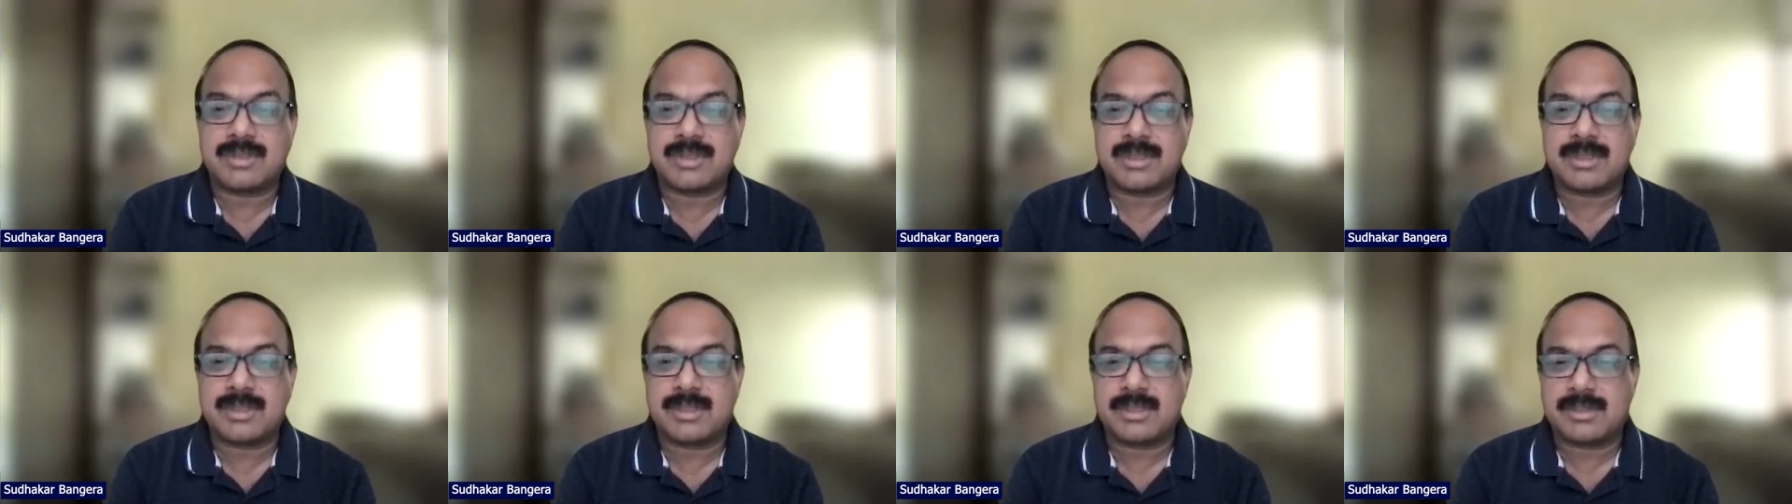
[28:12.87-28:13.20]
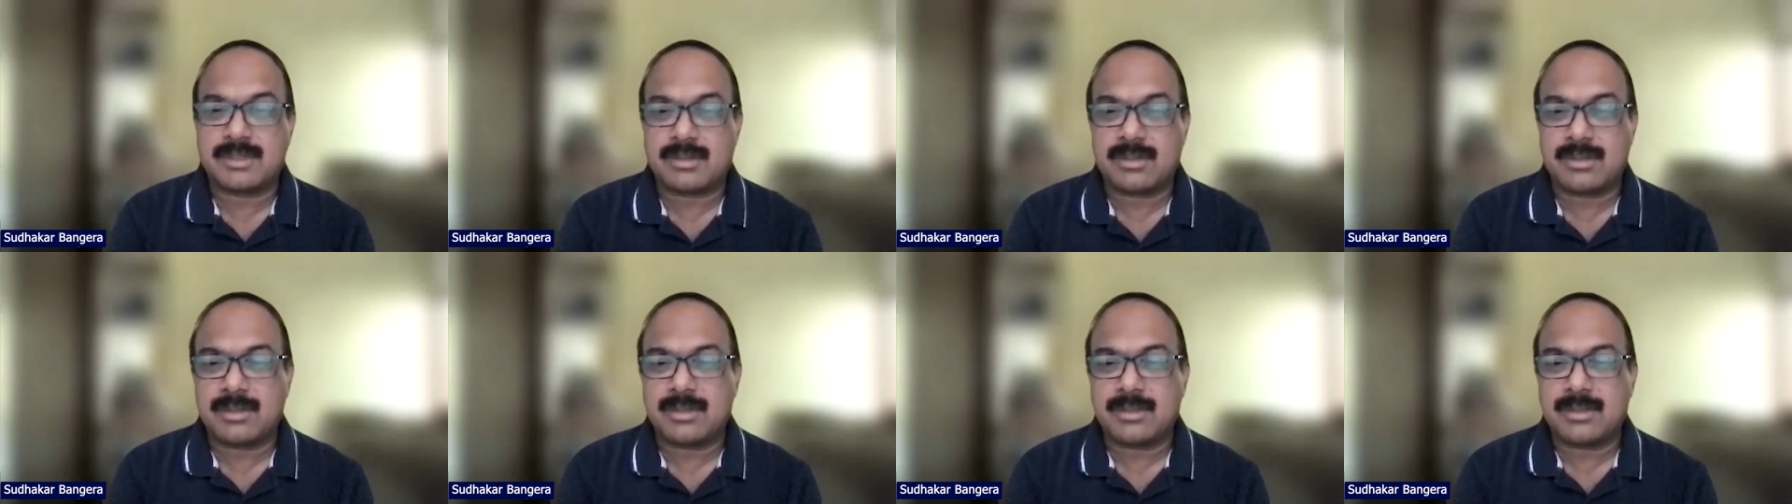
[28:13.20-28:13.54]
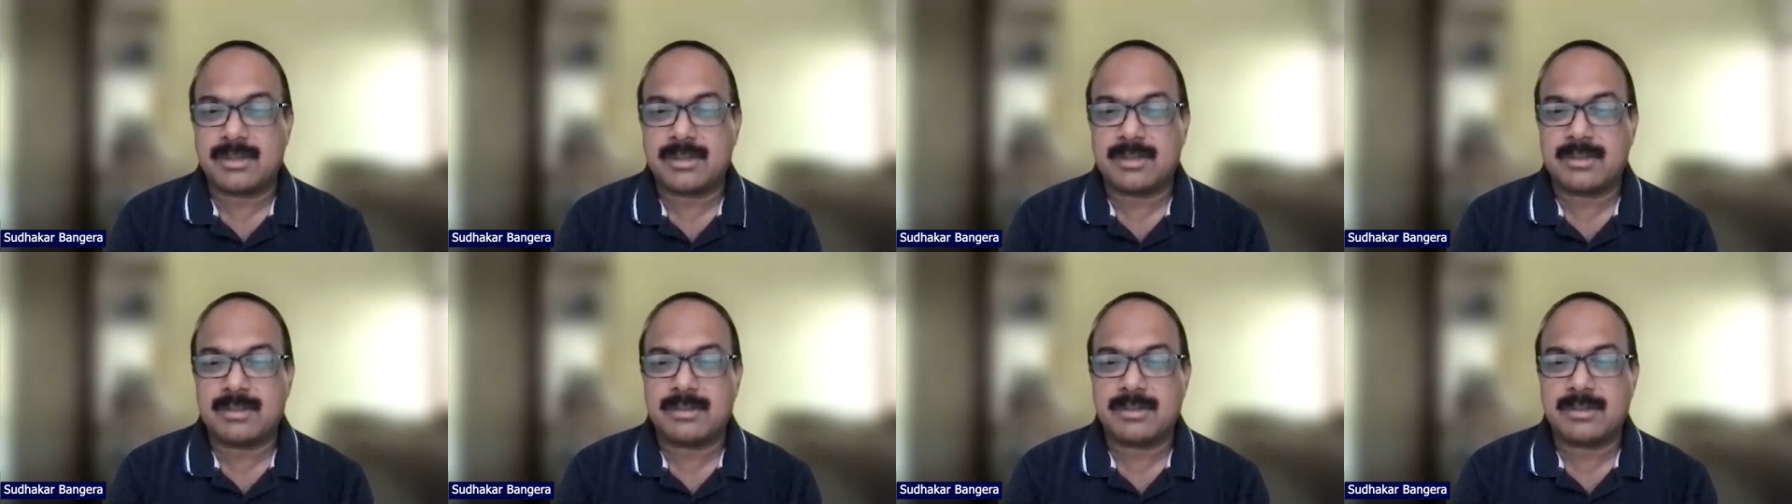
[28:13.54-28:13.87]
the you
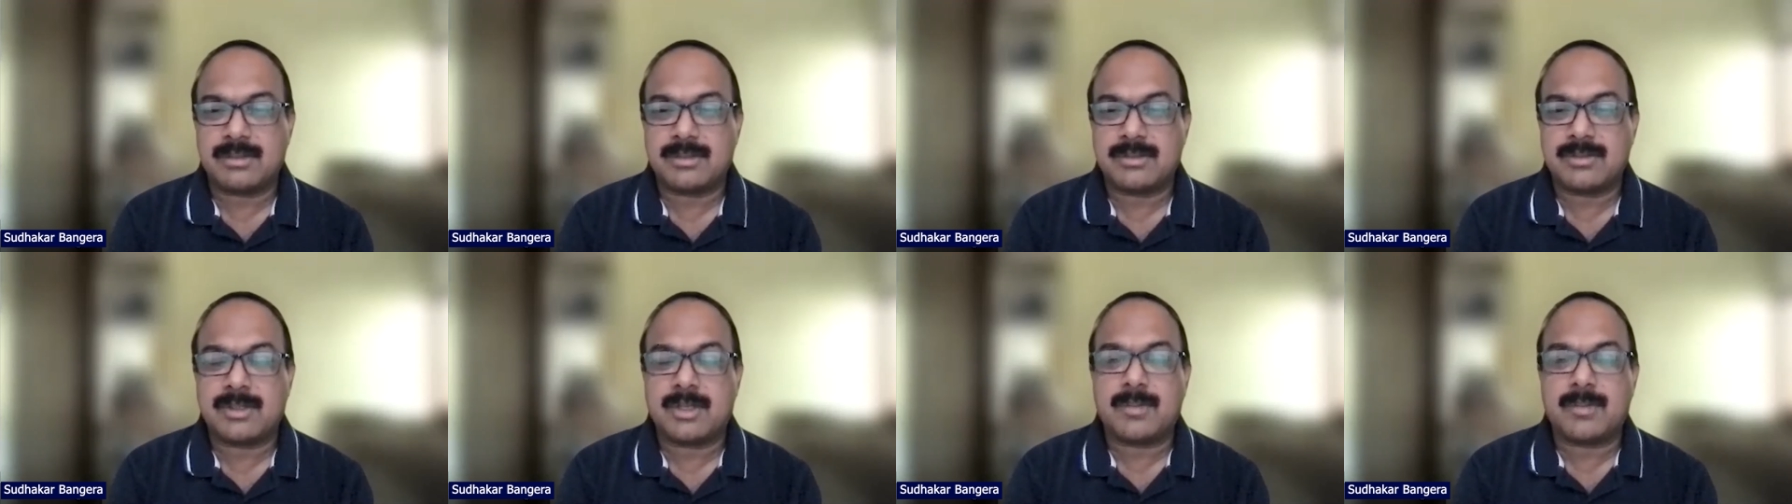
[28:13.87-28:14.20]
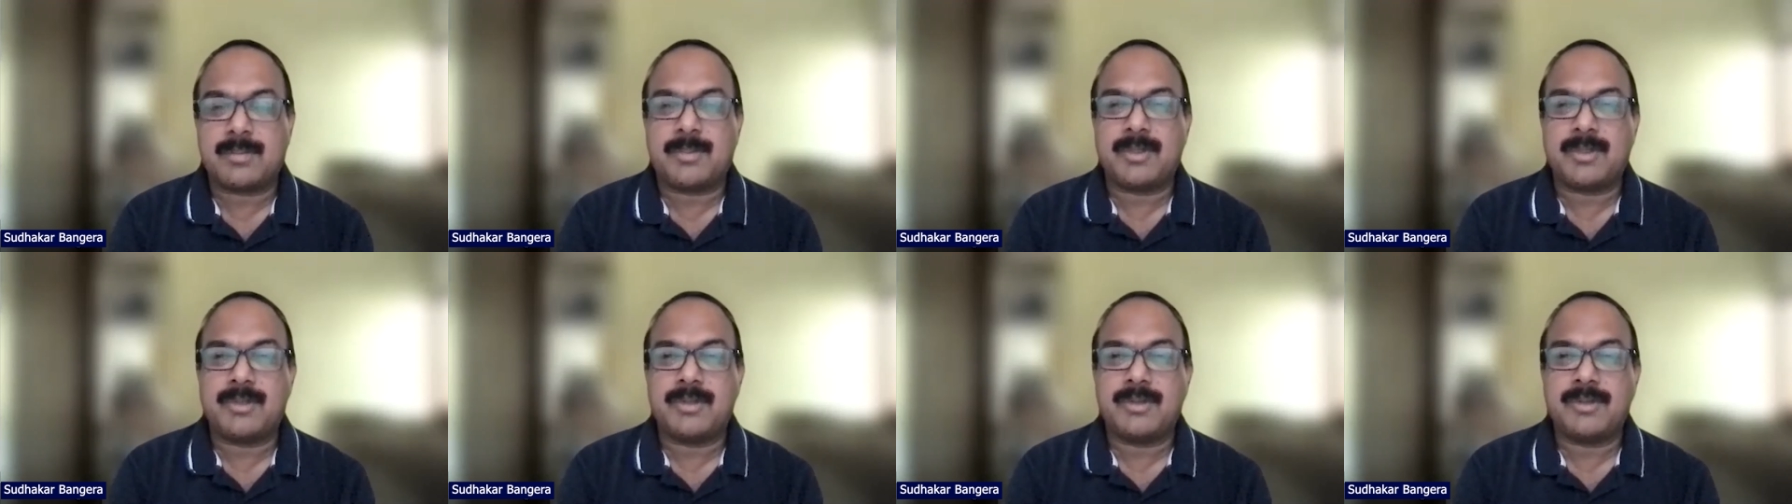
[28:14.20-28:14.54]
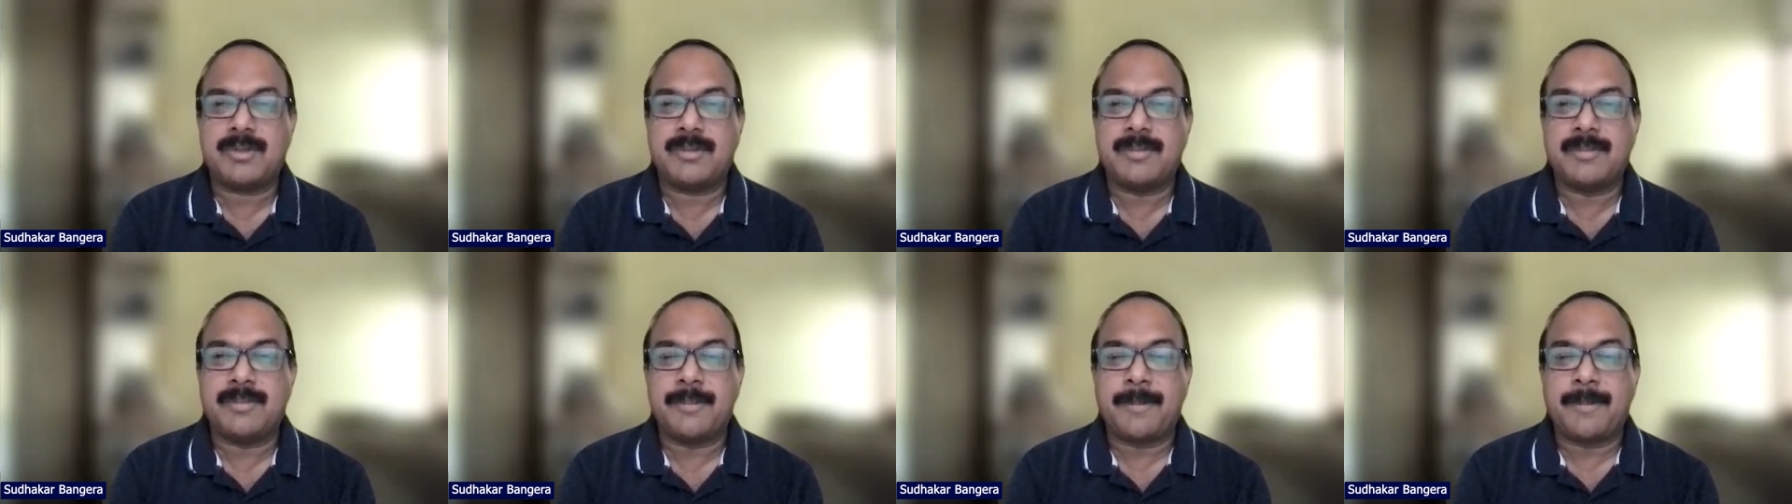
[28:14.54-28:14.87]
know job to
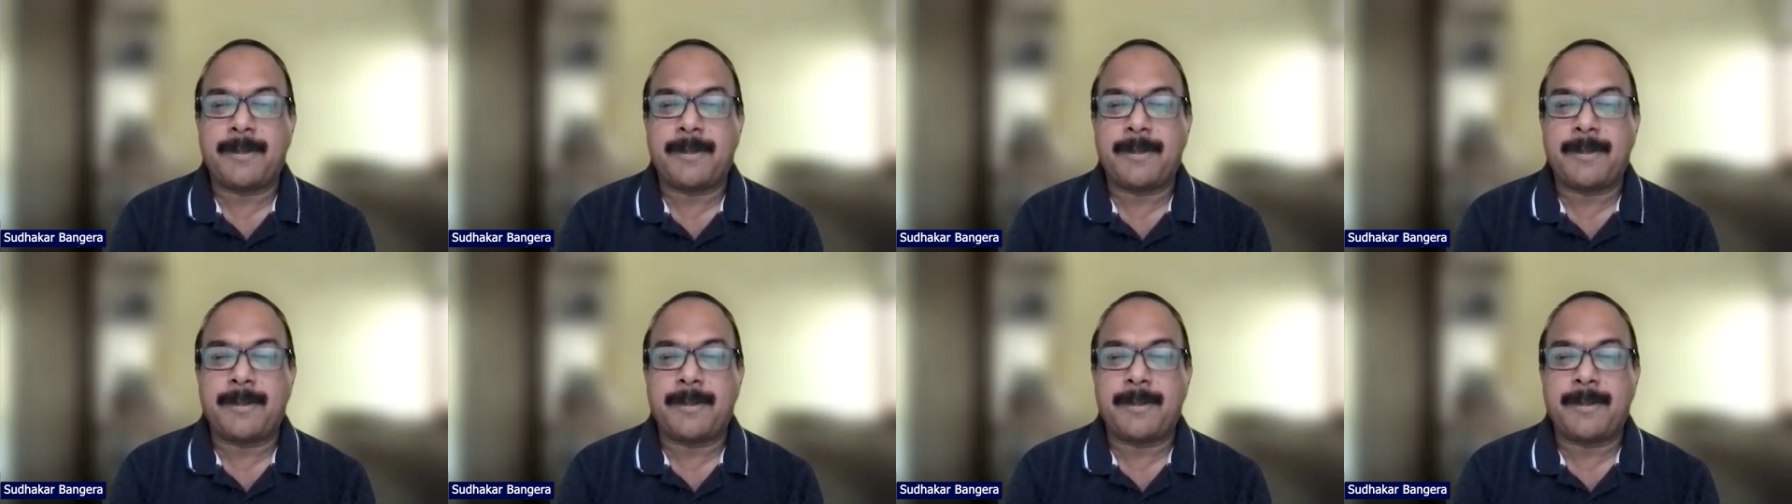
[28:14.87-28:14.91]
you